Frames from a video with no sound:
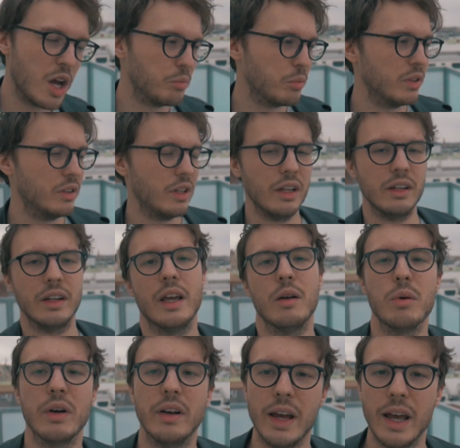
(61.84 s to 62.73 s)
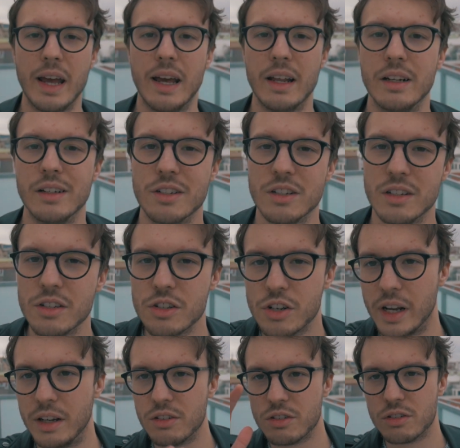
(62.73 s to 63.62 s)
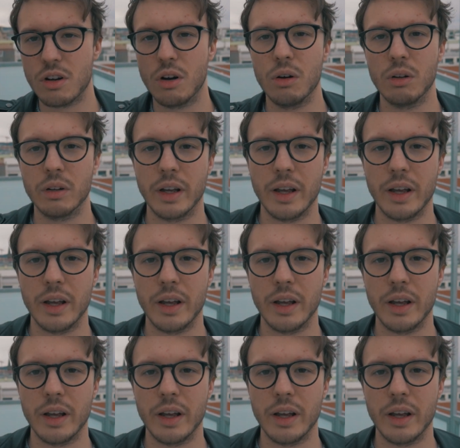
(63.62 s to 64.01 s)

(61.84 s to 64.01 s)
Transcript: but then they went ahead and just changed the whole